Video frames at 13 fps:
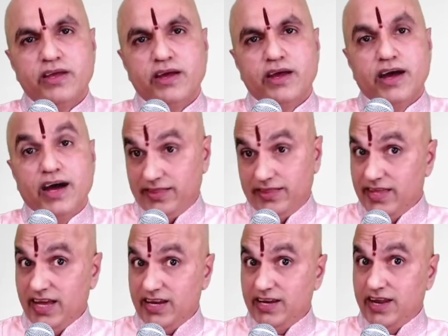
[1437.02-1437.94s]
And
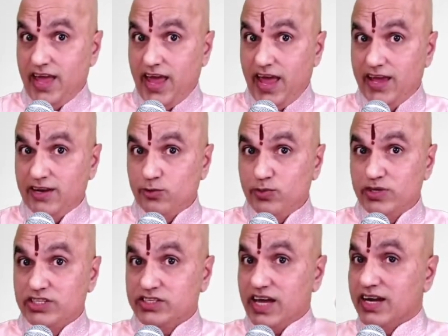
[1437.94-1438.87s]
then in the end, we
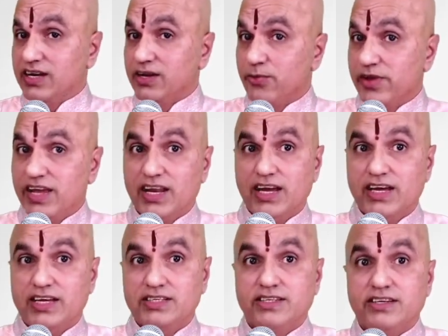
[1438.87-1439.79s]
sadly
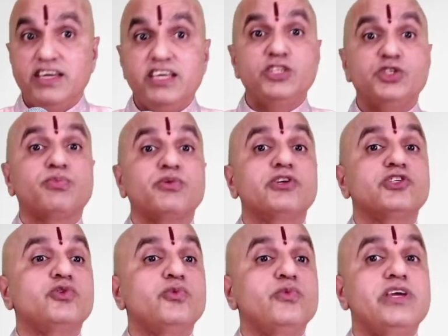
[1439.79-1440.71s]
realize that each
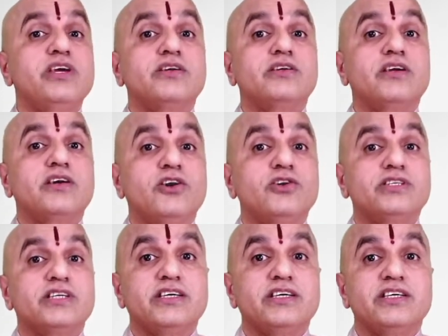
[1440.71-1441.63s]
person we
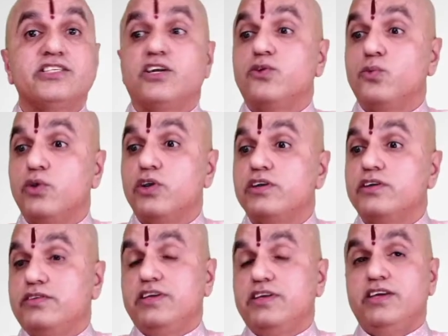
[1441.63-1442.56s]
encounter
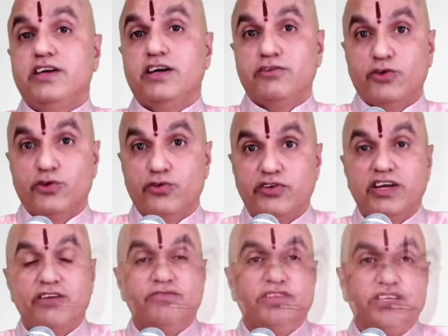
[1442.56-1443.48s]
unworthy of our
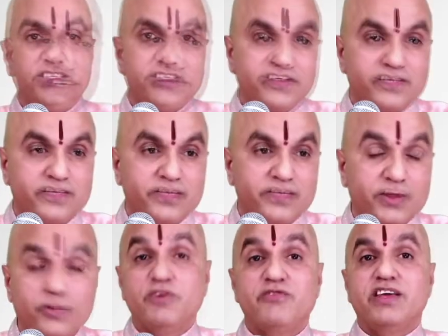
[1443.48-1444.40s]
forgiveness.
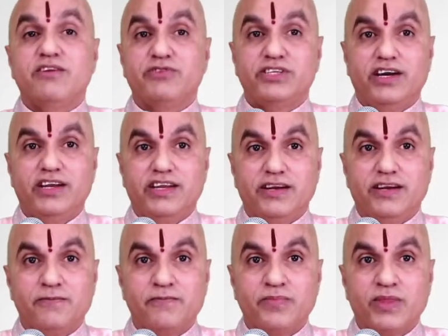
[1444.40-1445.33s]
We've never done it.
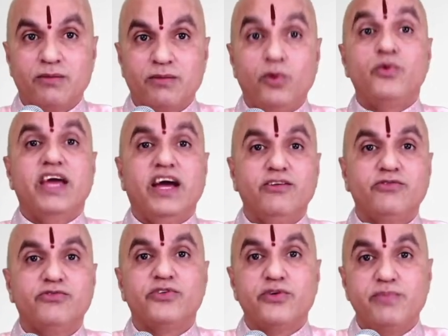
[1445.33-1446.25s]
But we have
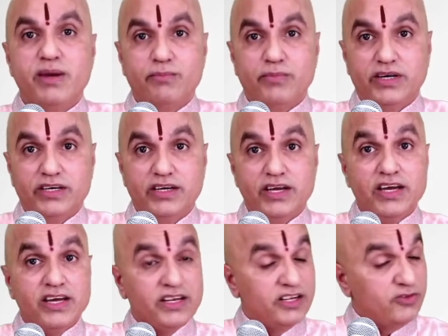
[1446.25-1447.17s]
to remember
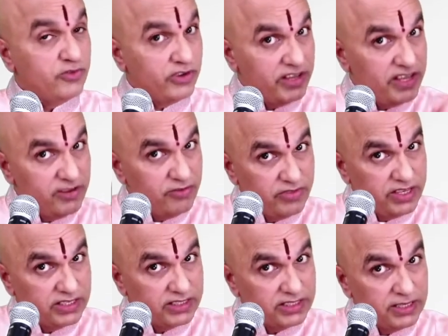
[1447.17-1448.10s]
that
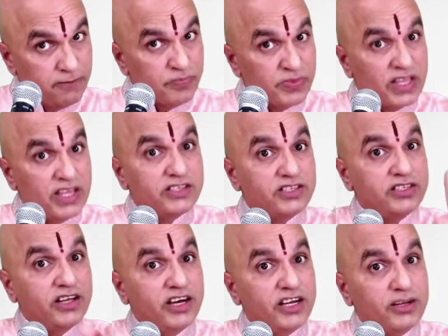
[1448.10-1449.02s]
forgiveness is
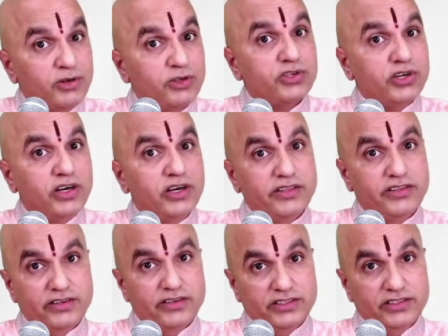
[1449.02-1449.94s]
not about
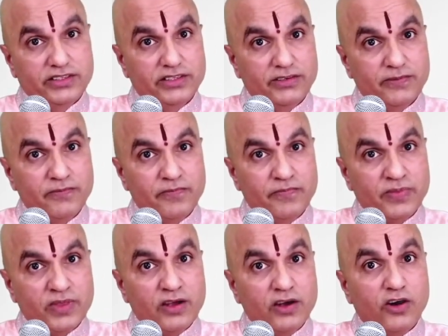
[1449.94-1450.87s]
others
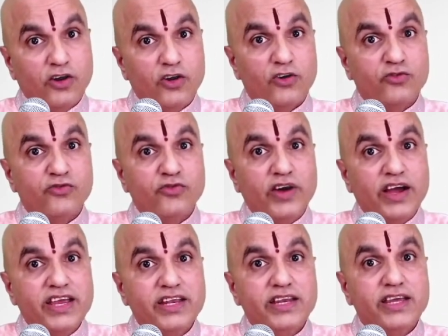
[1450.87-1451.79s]
or
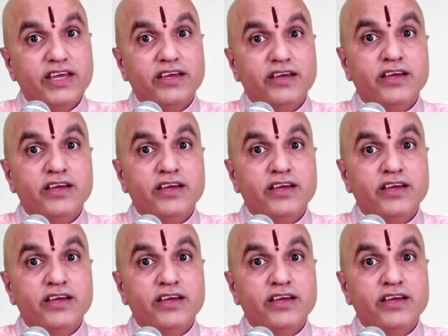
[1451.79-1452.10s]
finding